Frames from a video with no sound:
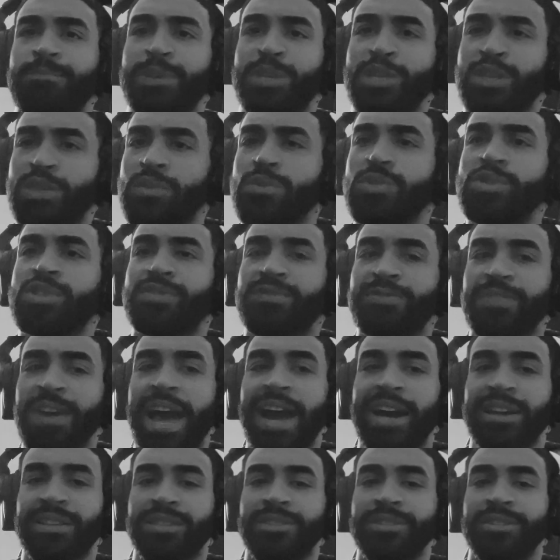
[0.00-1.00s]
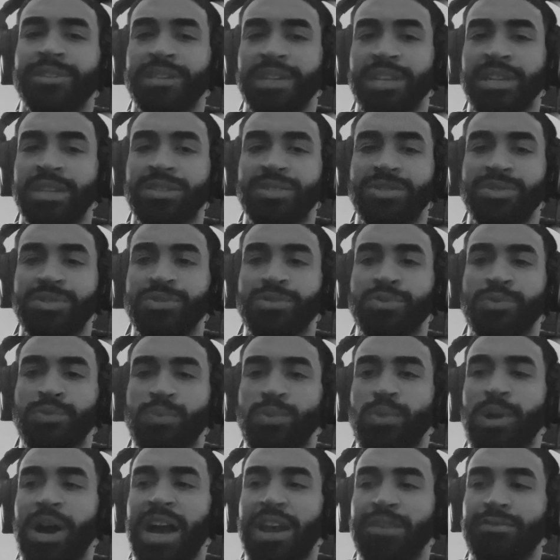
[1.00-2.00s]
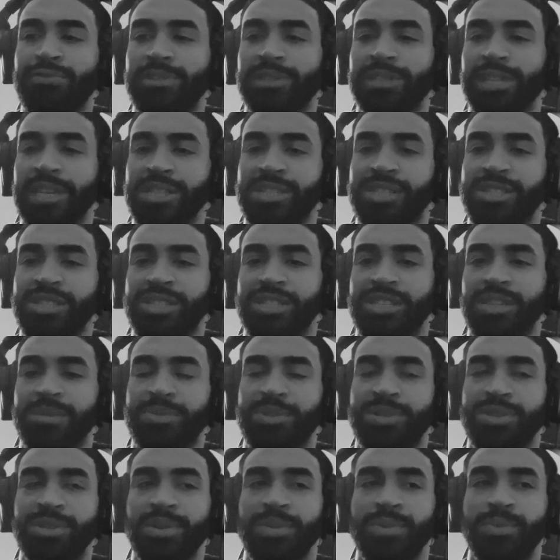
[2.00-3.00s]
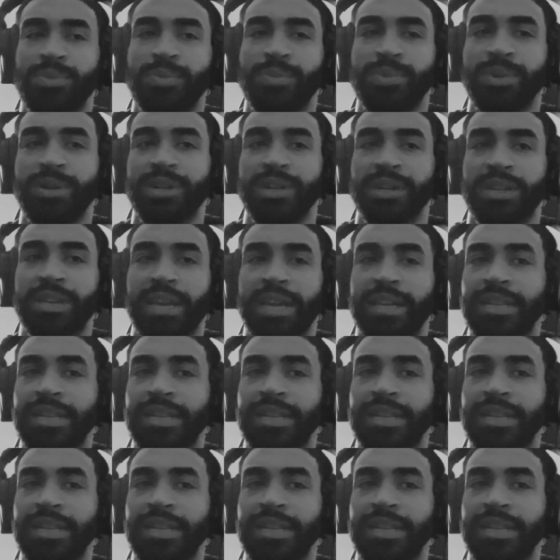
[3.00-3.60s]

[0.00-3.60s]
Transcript: huge factor into why relationships don't work.